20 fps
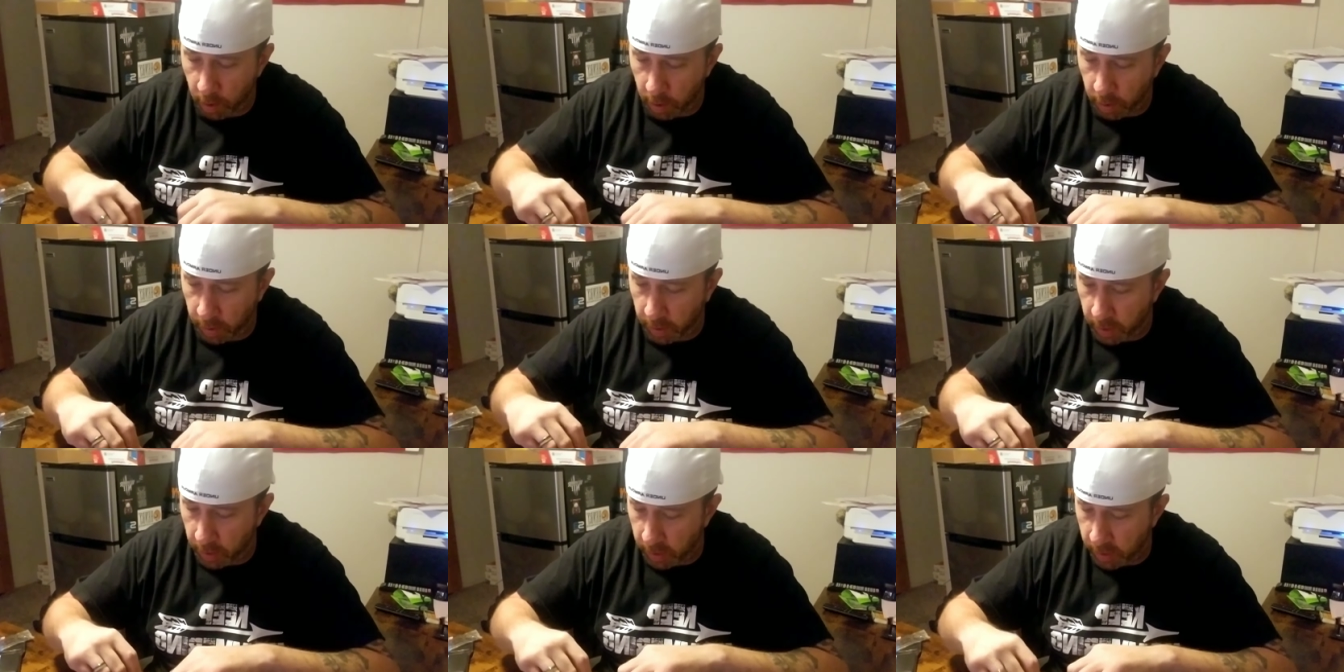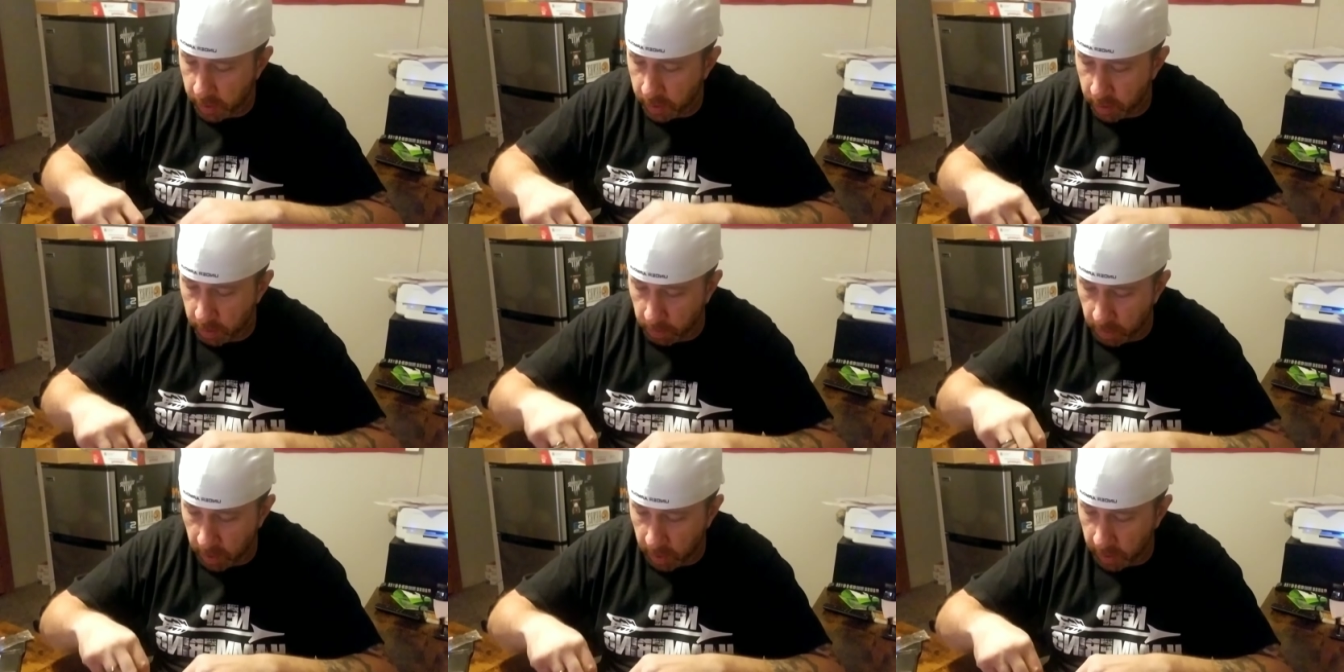Because,
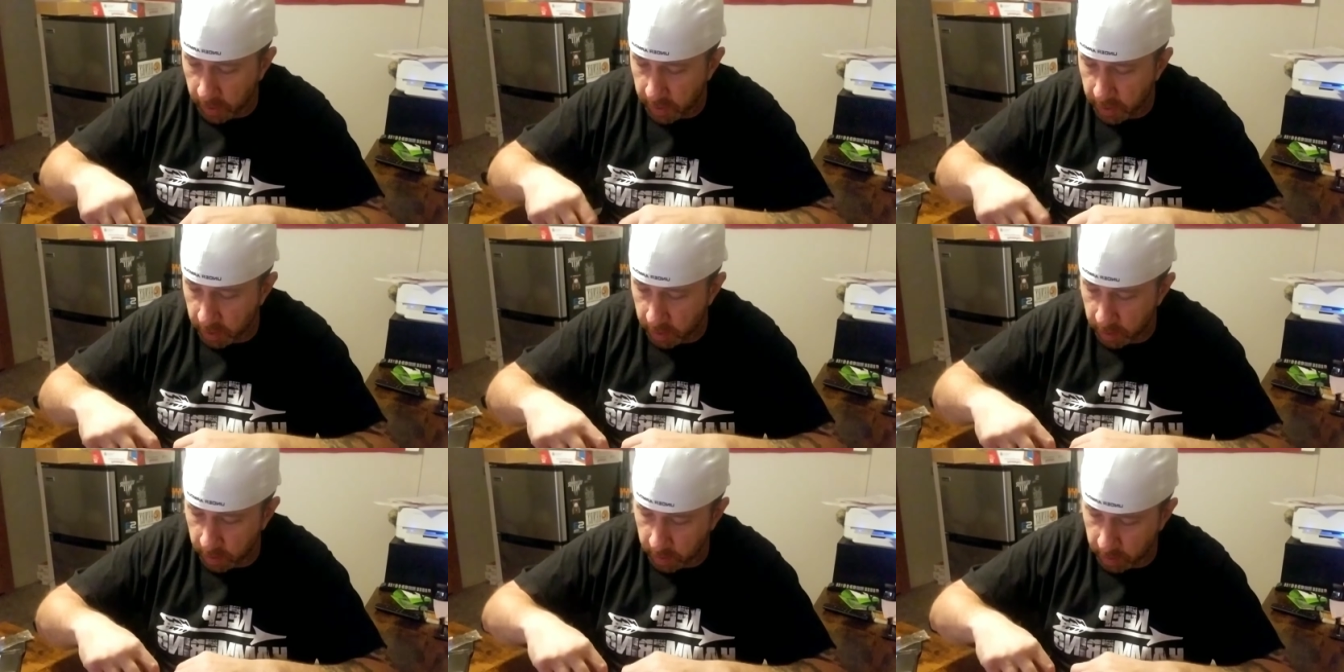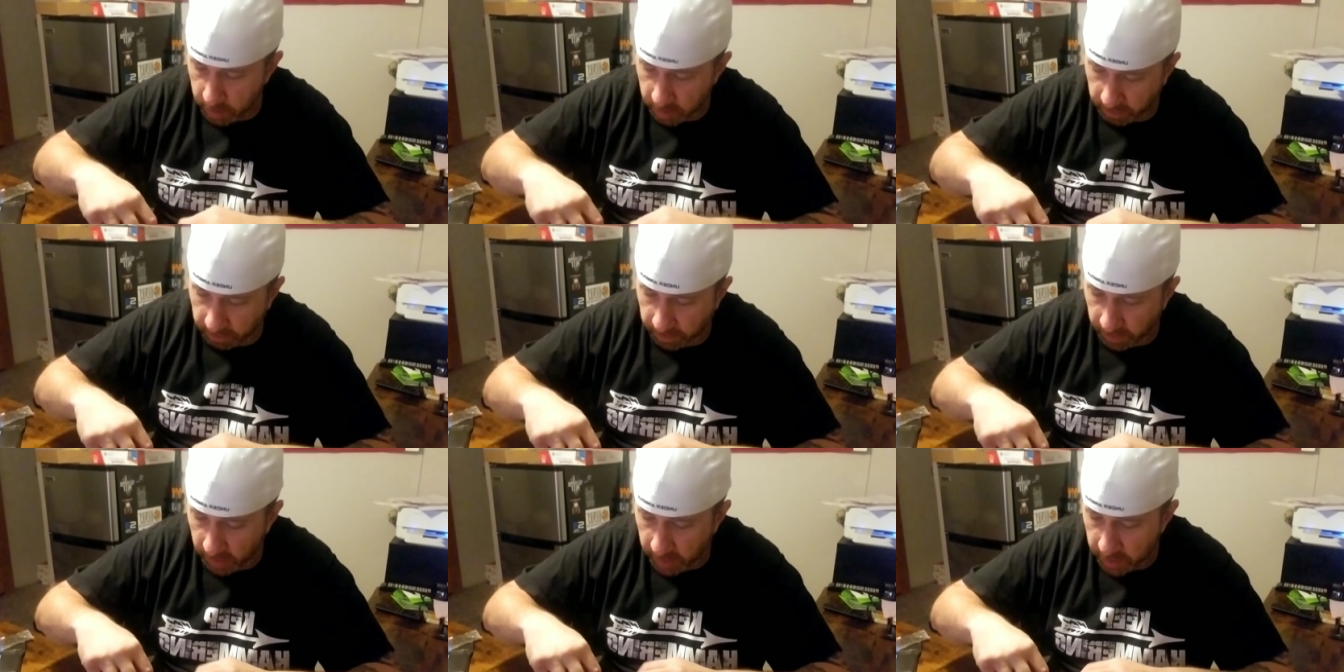well, let's
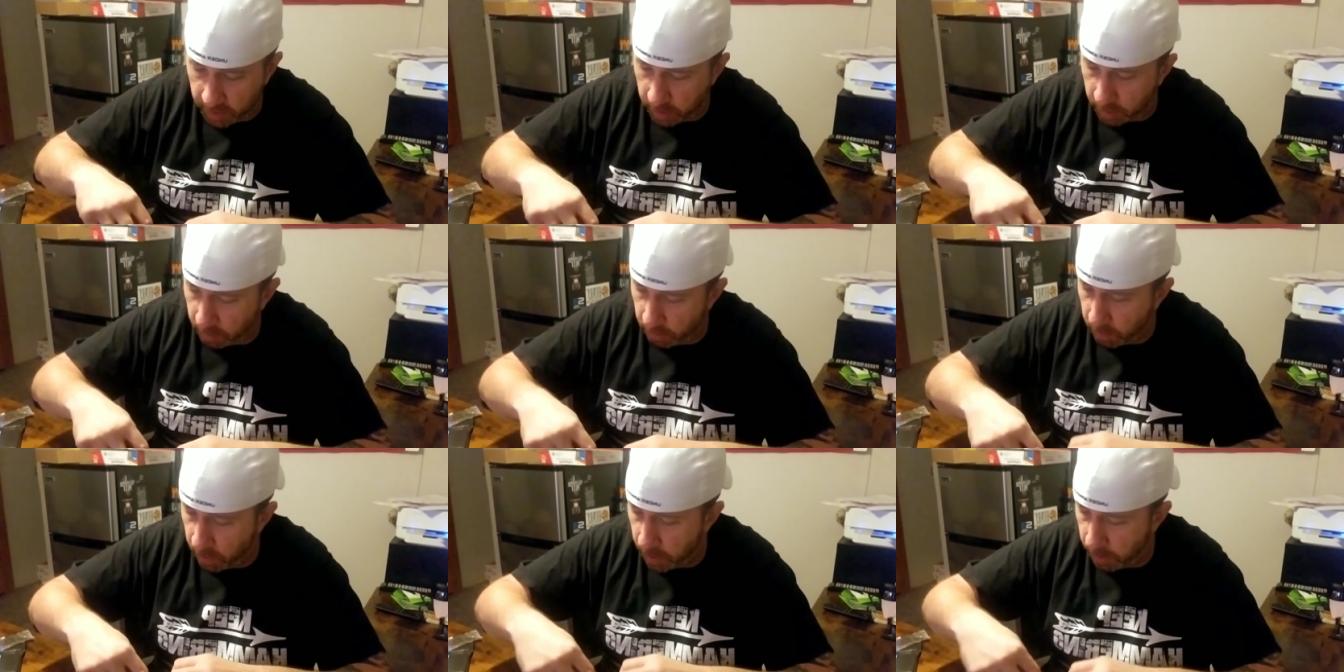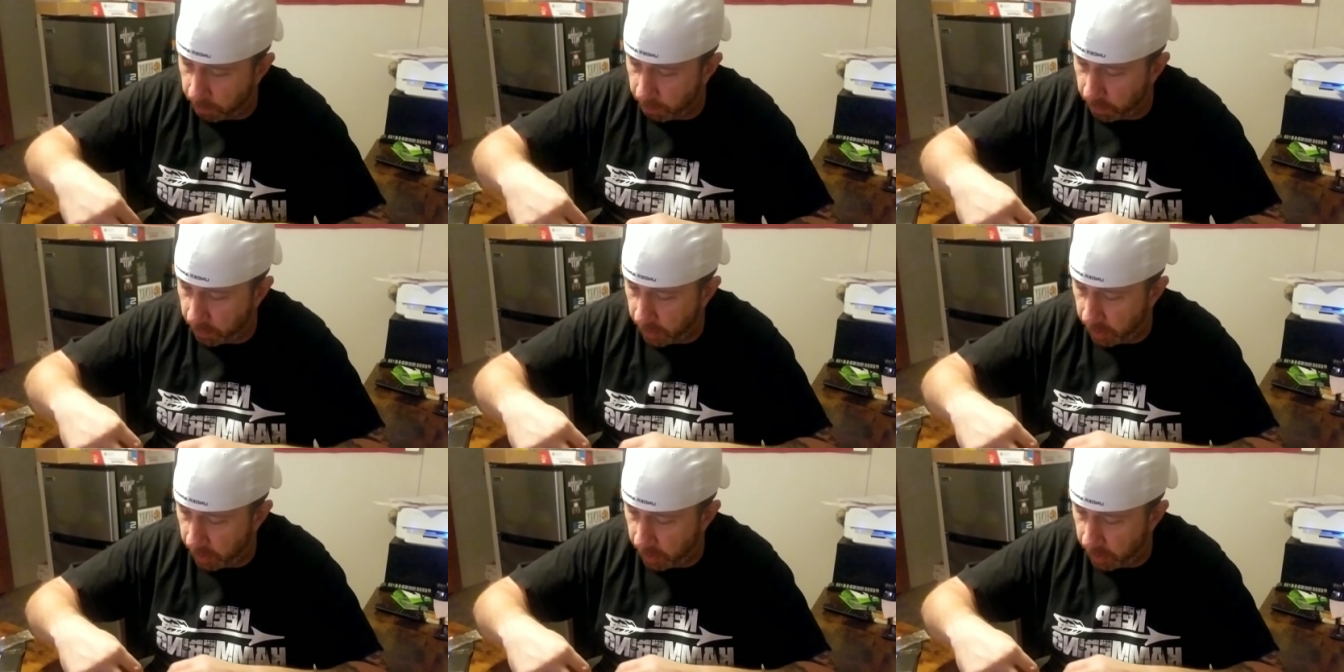face it, when I'm